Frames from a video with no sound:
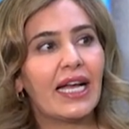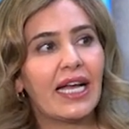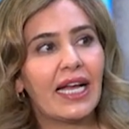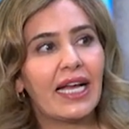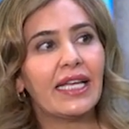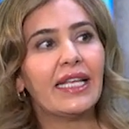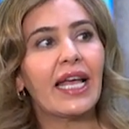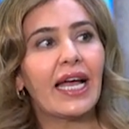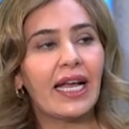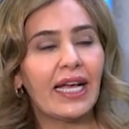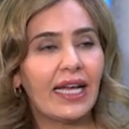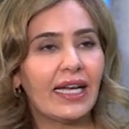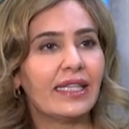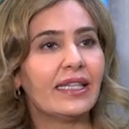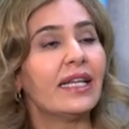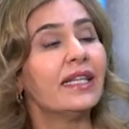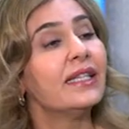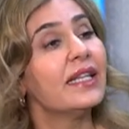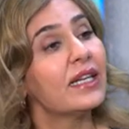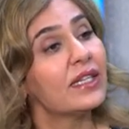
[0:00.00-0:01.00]
Yeah, and
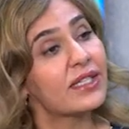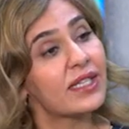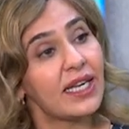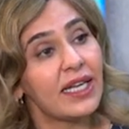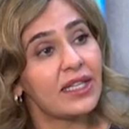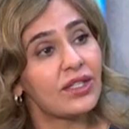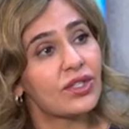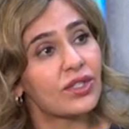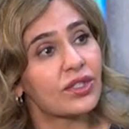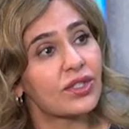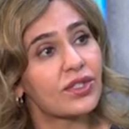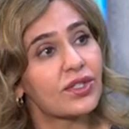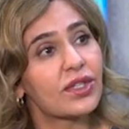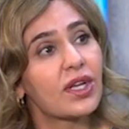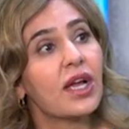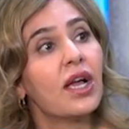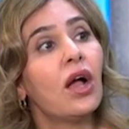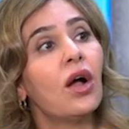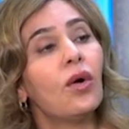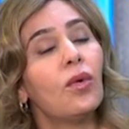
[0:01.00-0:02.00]
then there's lasers.
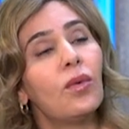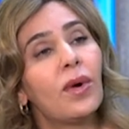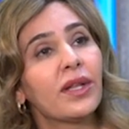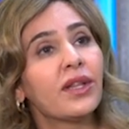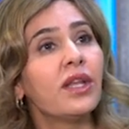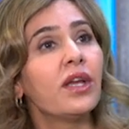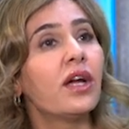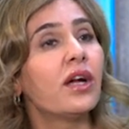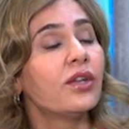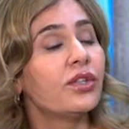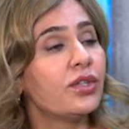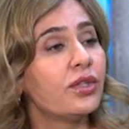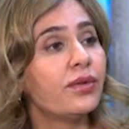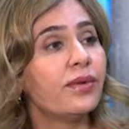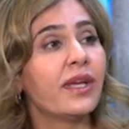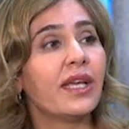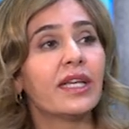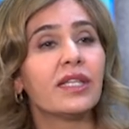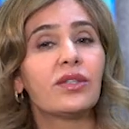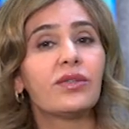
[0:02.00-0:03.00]
What they are
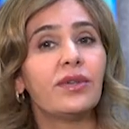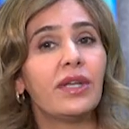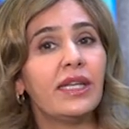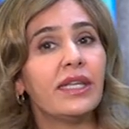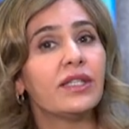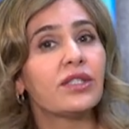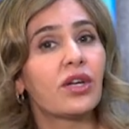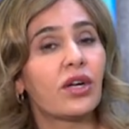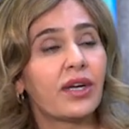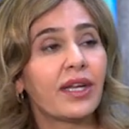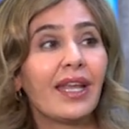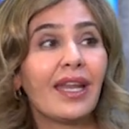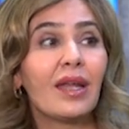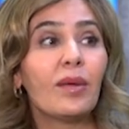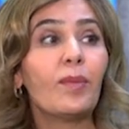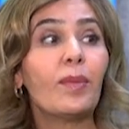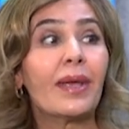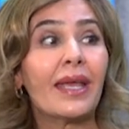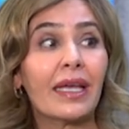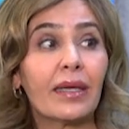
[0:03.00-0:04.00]
doing is really targeting
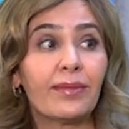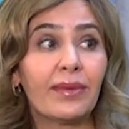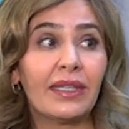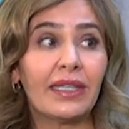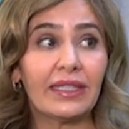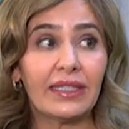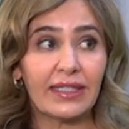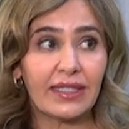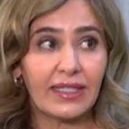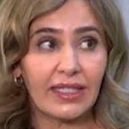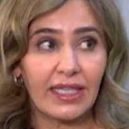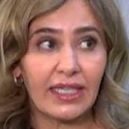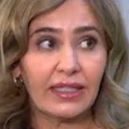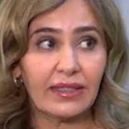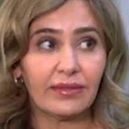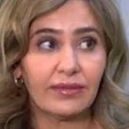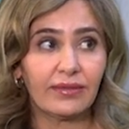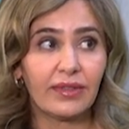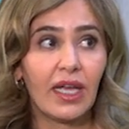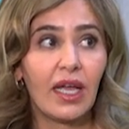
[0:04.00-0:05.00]
pigment in the
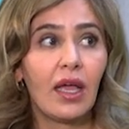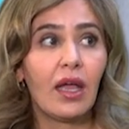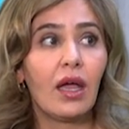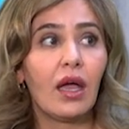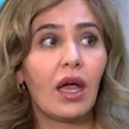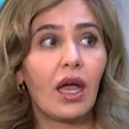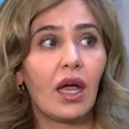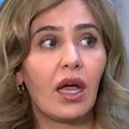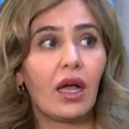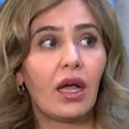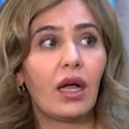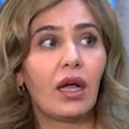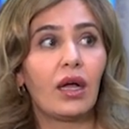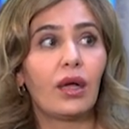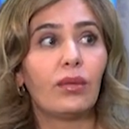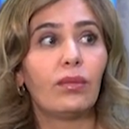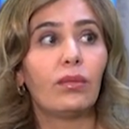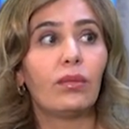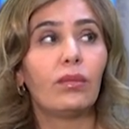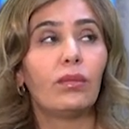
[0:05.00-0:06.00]
skin. Okay.
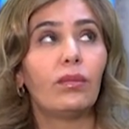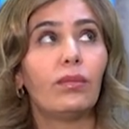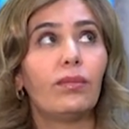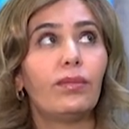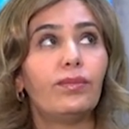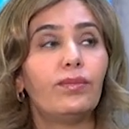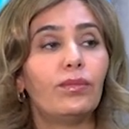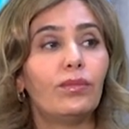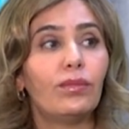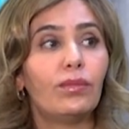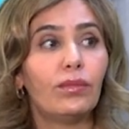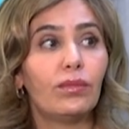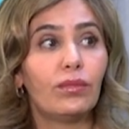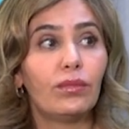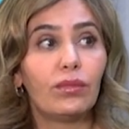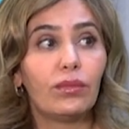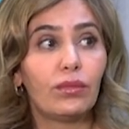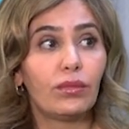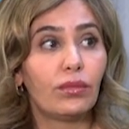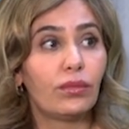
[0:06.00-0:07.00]
Pigment is
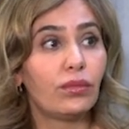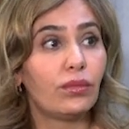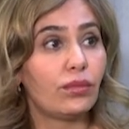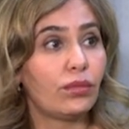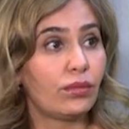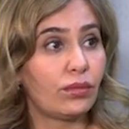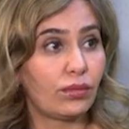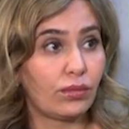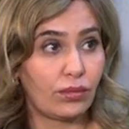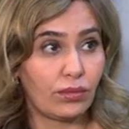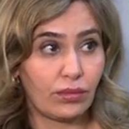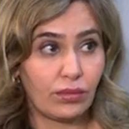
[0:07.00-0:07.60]
basically the color.